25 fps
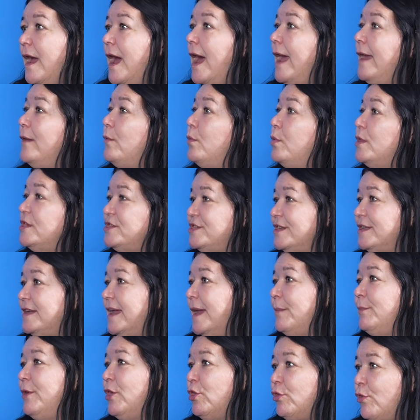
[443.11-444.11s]
I wish it
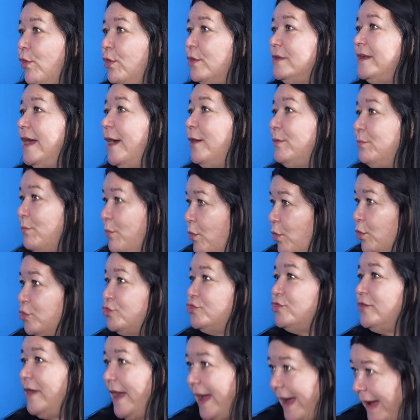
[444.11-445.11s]
can be rolled out more
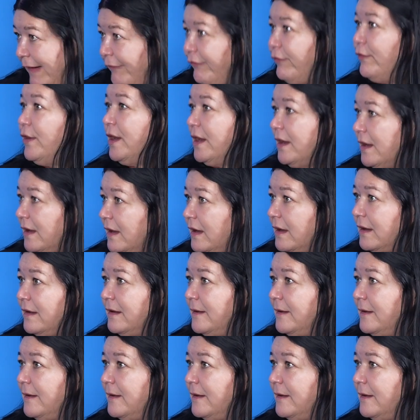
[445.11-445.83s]
to Africa.